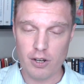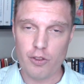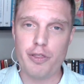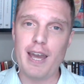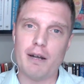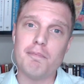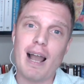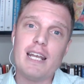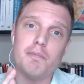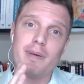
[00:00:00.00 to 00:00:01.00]
that
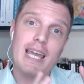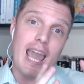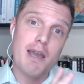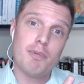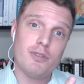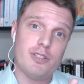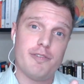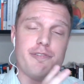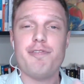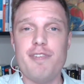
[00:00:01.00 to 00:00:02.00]
might be able to
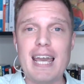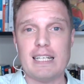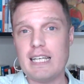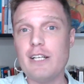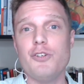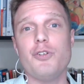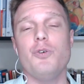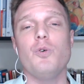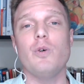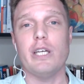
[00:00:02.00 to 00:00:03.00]
fit
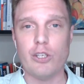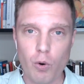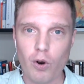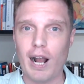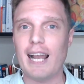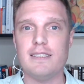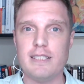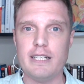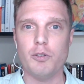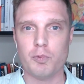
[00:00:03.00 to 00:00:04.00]
into your
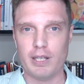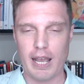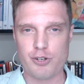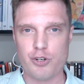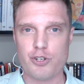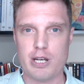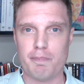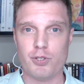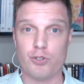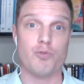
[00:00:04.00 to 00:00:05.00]
ideal relationship
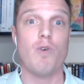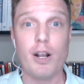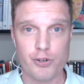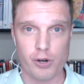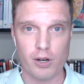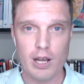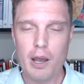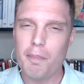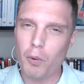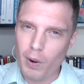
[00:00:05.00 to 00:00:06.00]
structure.
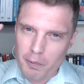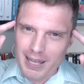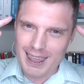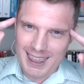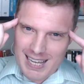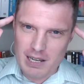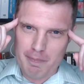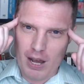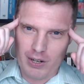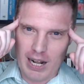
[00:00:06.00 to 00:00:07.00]
But when we think
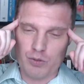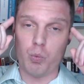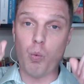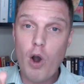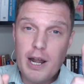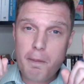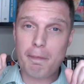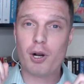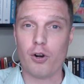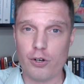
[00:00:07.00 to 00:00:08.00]
about it as one
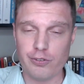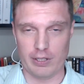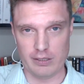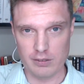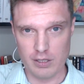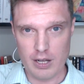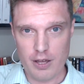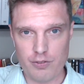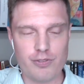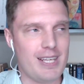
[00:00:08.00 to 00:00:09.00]
person,
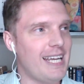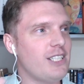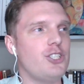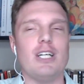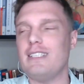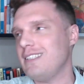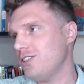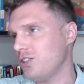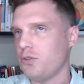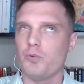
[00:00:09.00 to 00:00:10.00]
it just
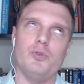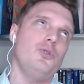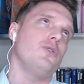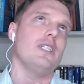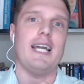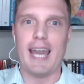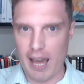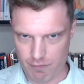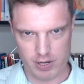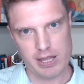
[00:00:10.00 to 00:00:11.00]
screws
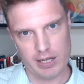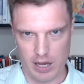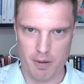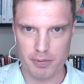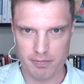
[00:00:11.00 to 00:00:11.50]
everything up.